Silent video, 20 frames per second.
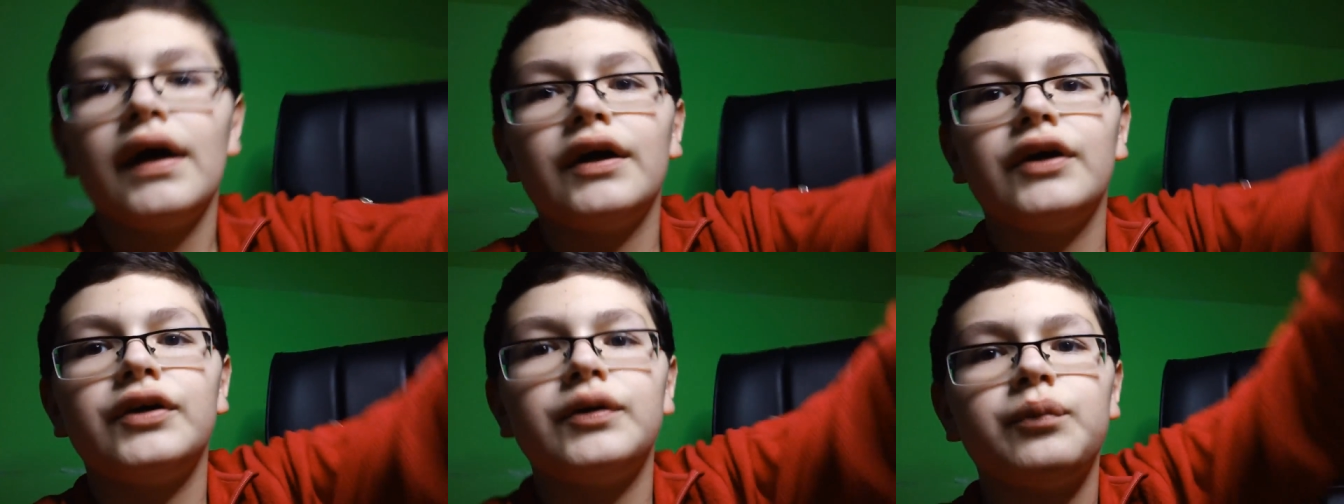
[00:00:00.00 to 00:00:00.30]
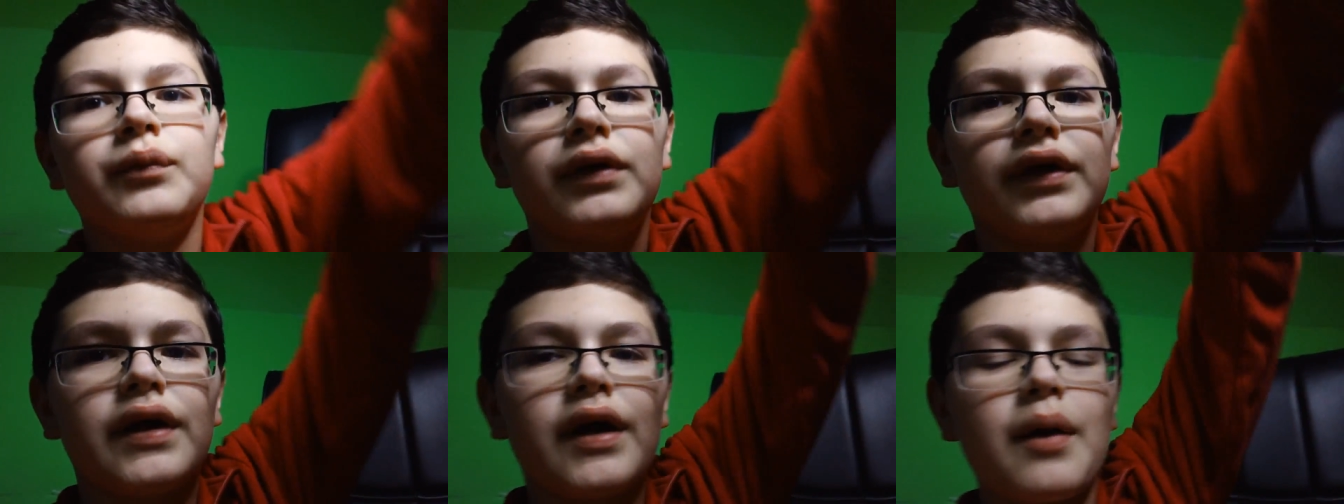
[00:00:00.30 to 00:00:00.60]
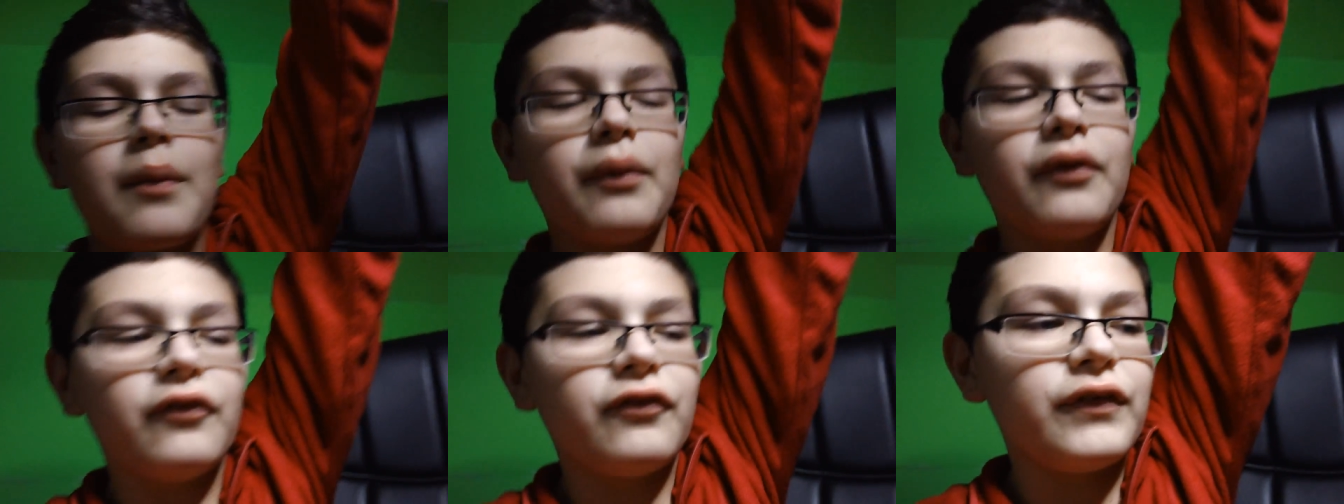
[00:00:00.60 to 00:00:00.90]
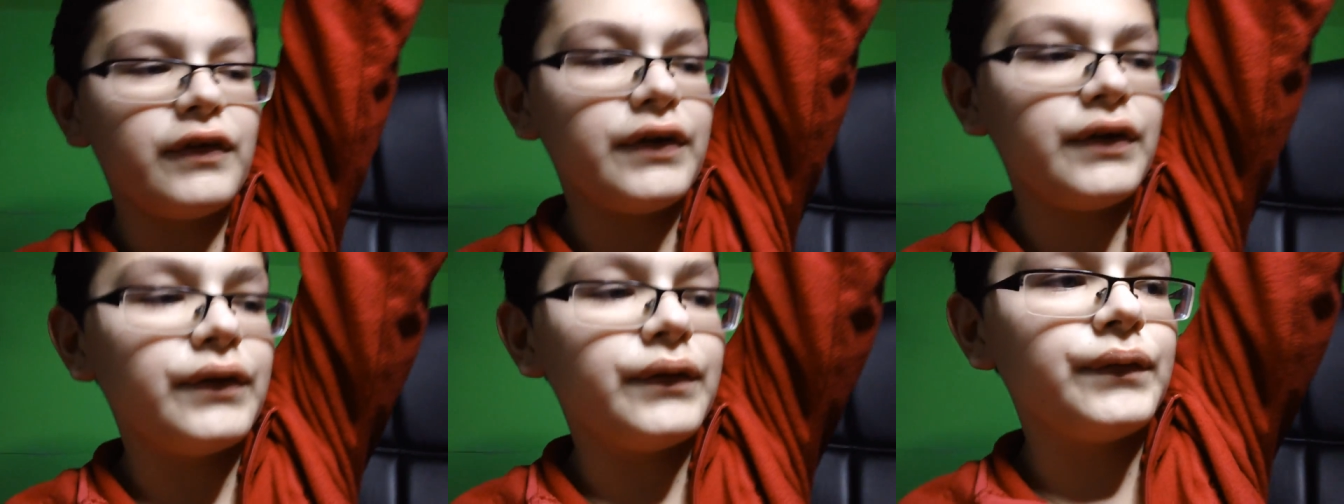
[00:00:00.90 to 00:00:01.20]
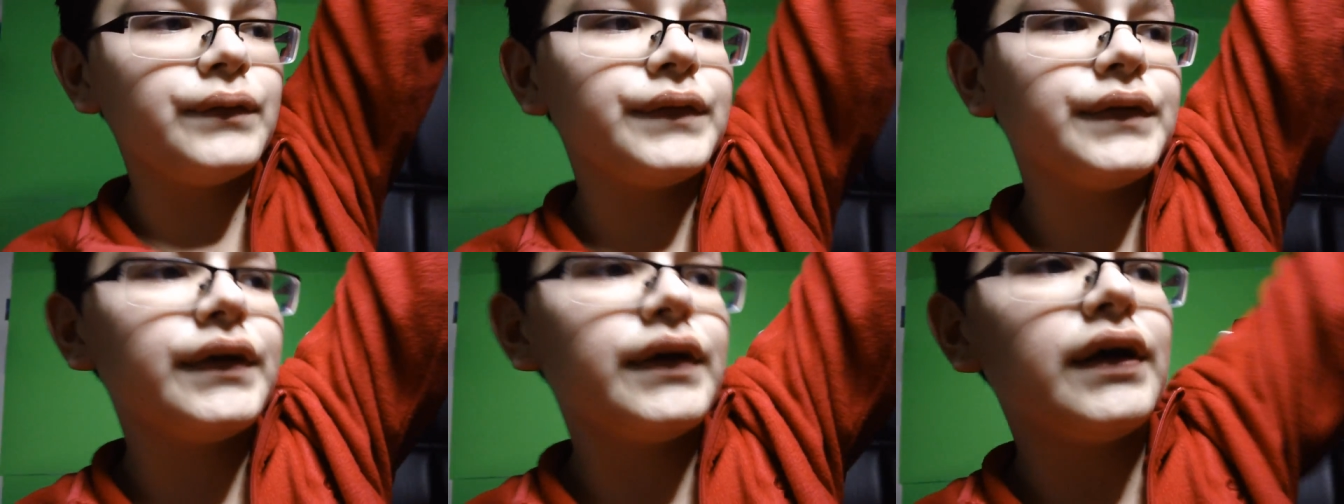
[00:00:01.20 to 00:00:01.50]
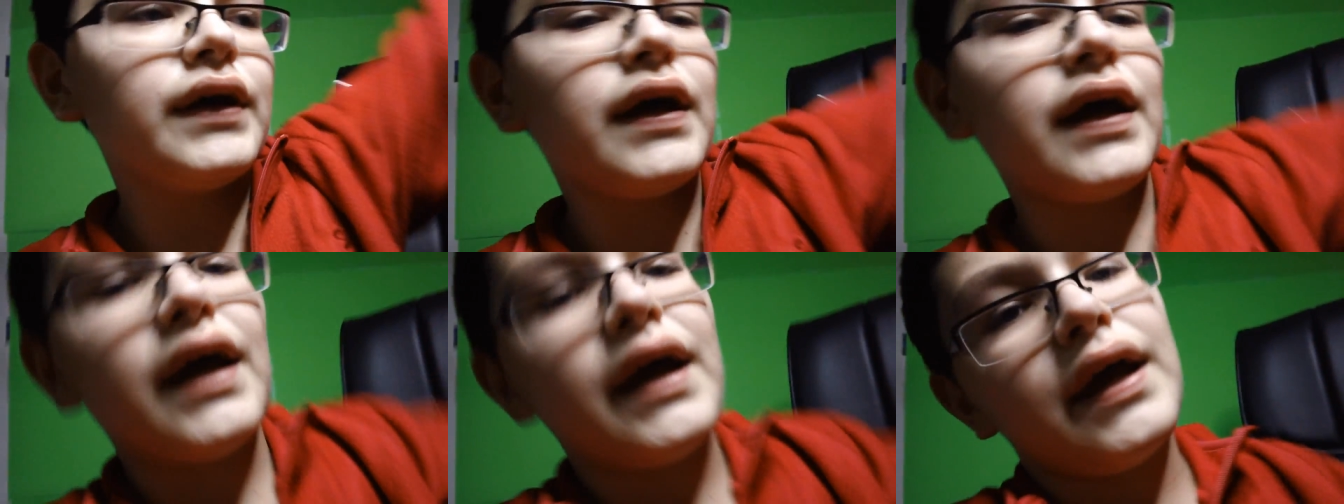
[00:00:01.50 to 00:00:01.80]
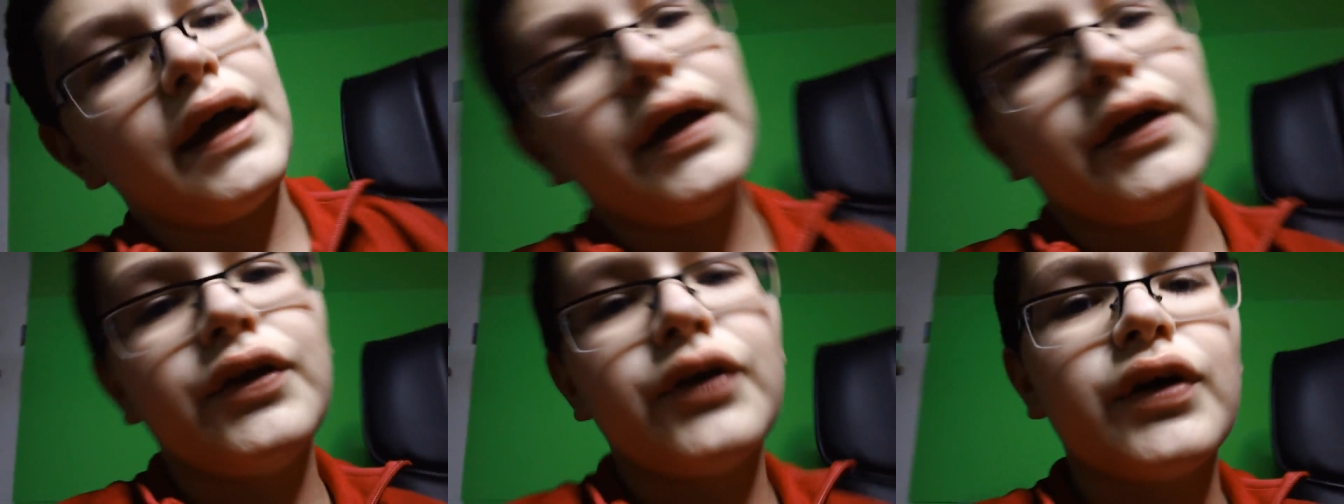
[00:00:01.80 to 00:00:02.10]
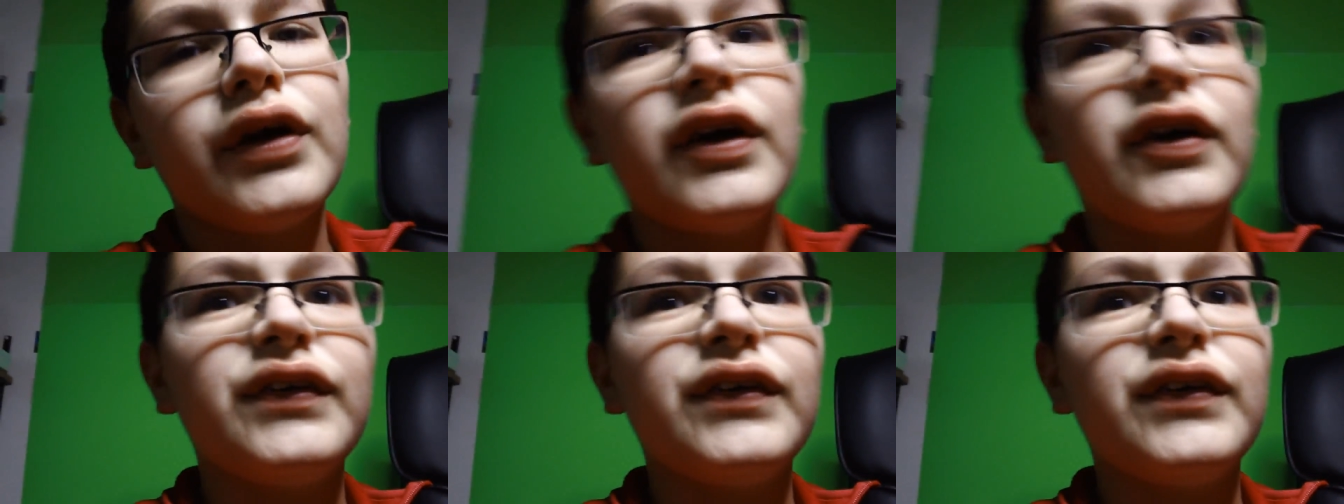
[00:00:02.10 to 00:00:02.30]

I just made a couple videos, and you can